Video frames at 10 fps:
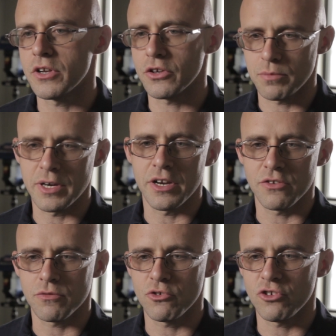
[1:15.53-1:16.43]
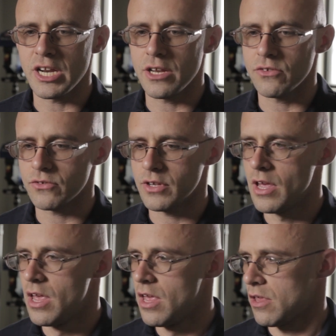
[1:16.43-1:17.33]
an experienced machinist.
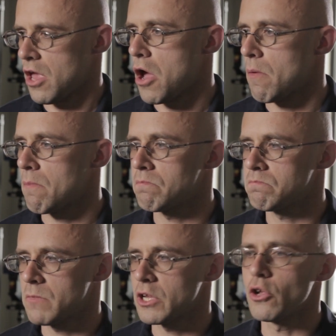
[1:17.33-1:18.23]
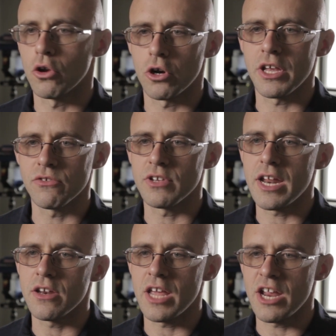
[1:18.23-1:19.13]
You learn his
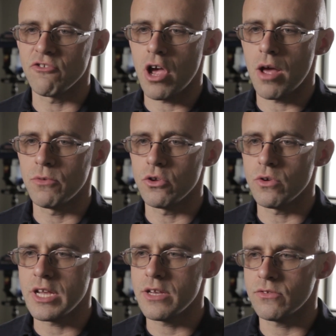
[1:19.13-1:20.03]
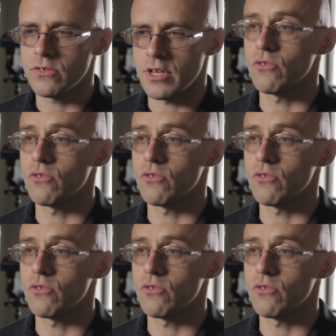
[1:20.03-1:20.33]
day-to-day job duties,